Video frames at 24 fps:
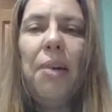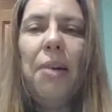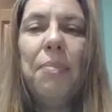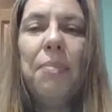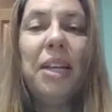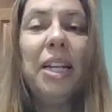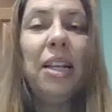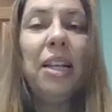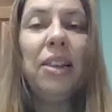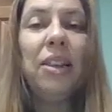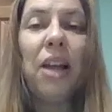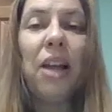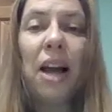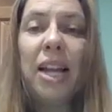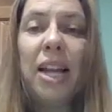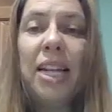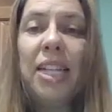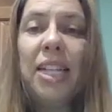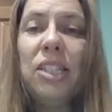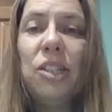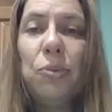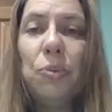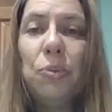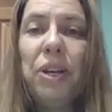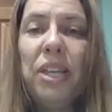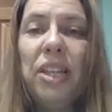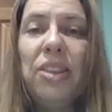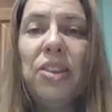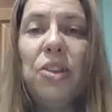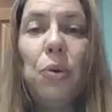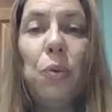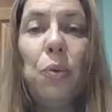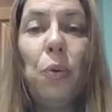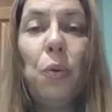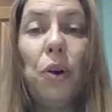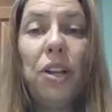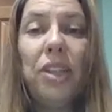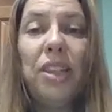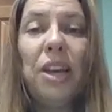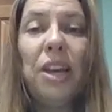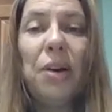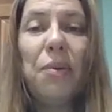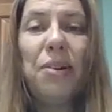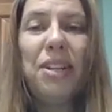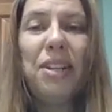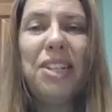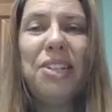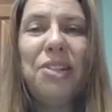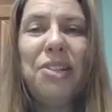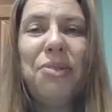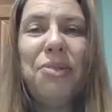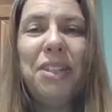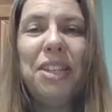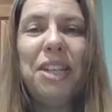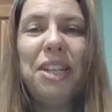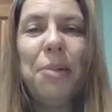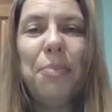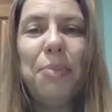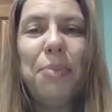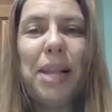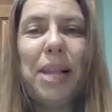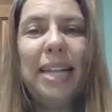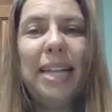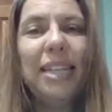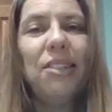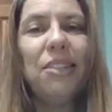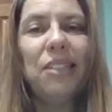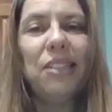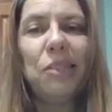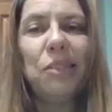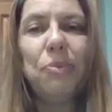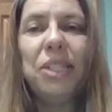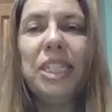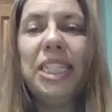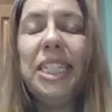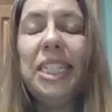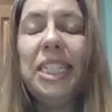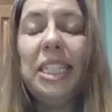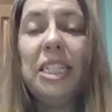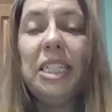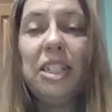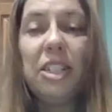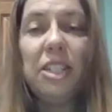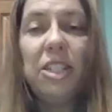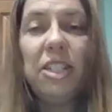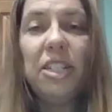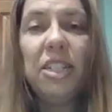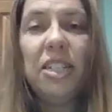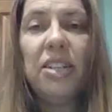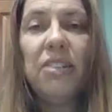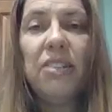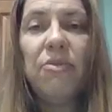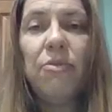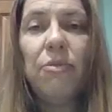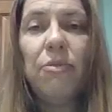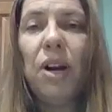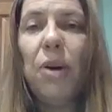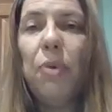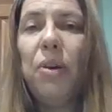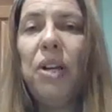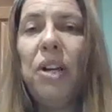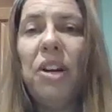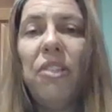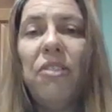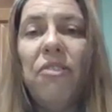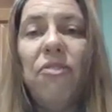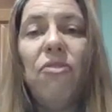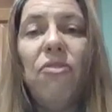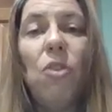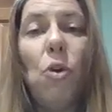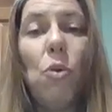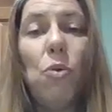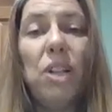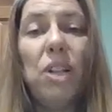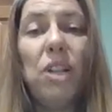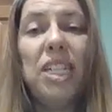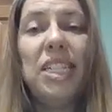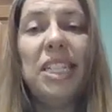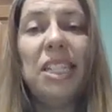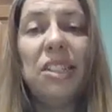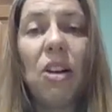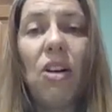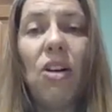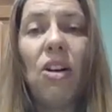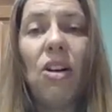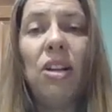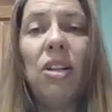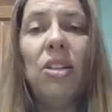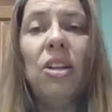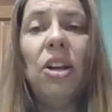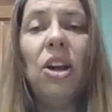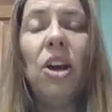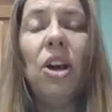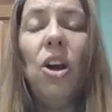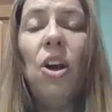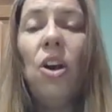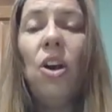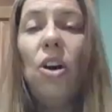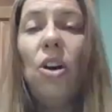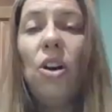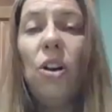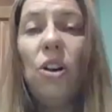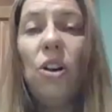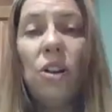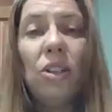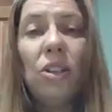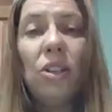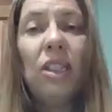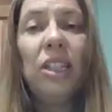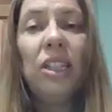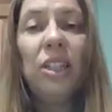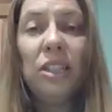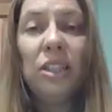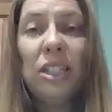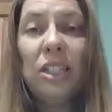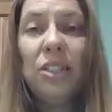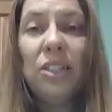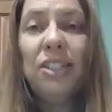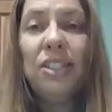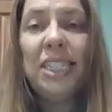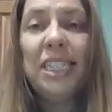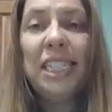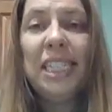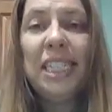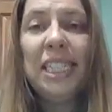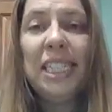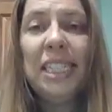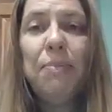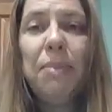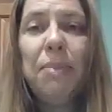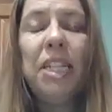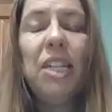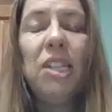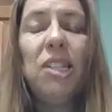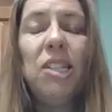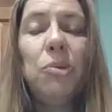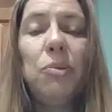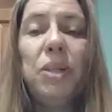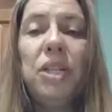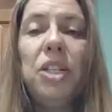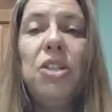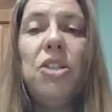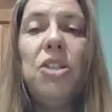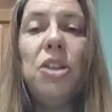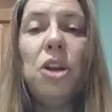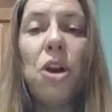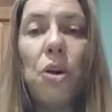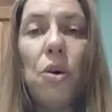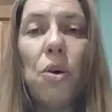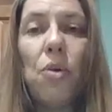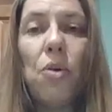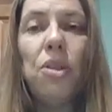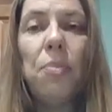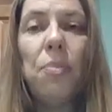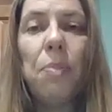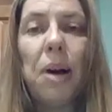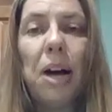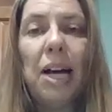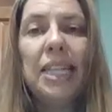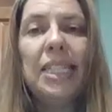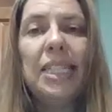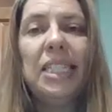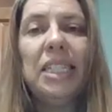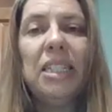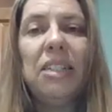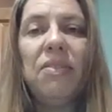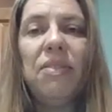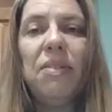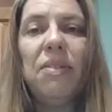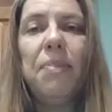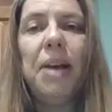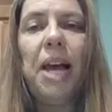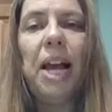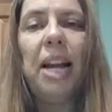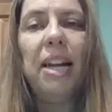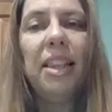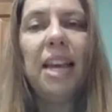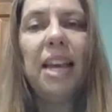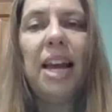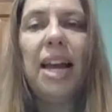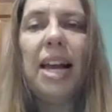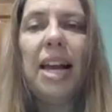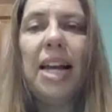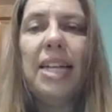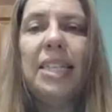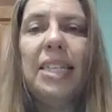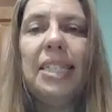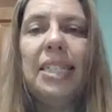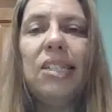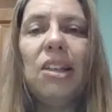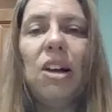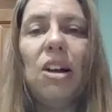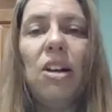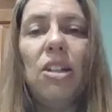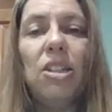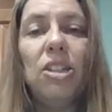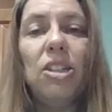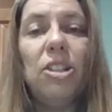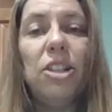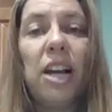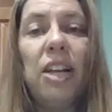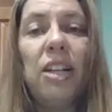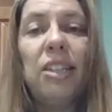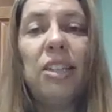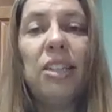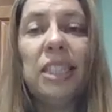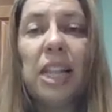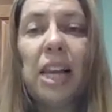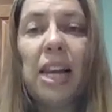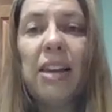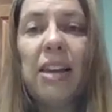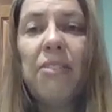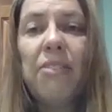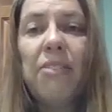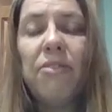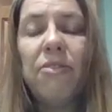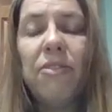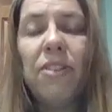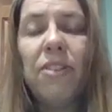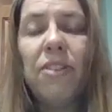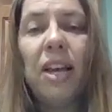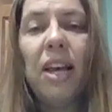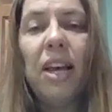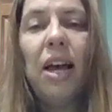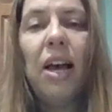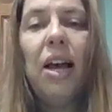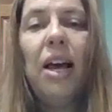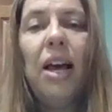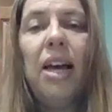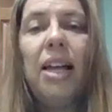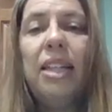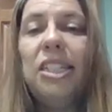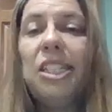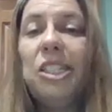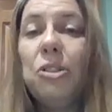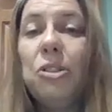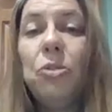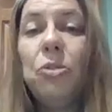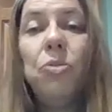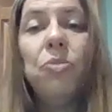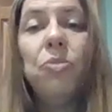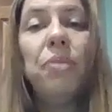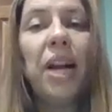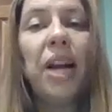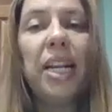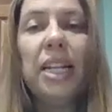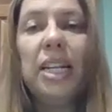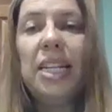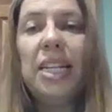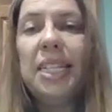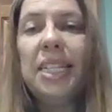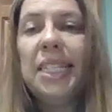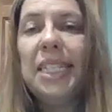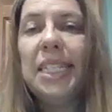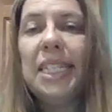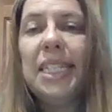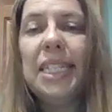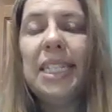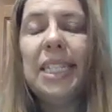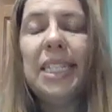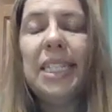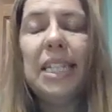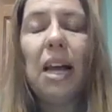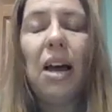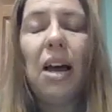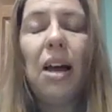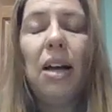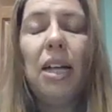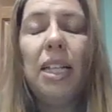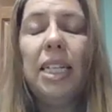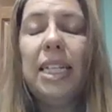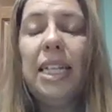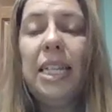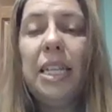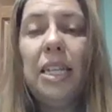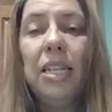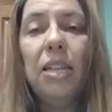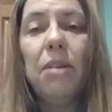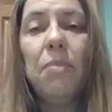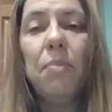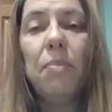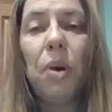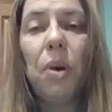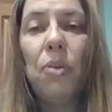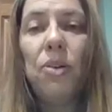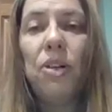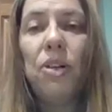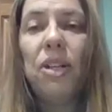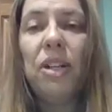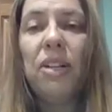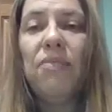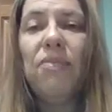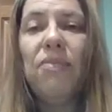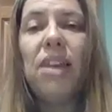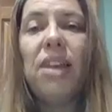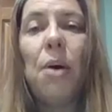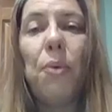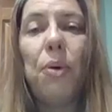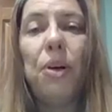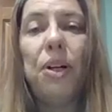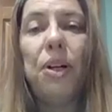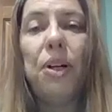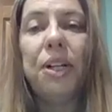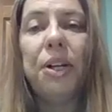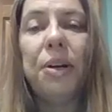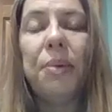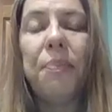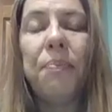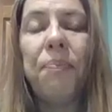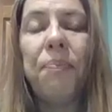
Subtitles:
It aligns with the work that we do with our Black Hills Reads initiative, where we are focused on early literacy because we know the positive impact that has on a child's life. And school readiness is a key component of that work.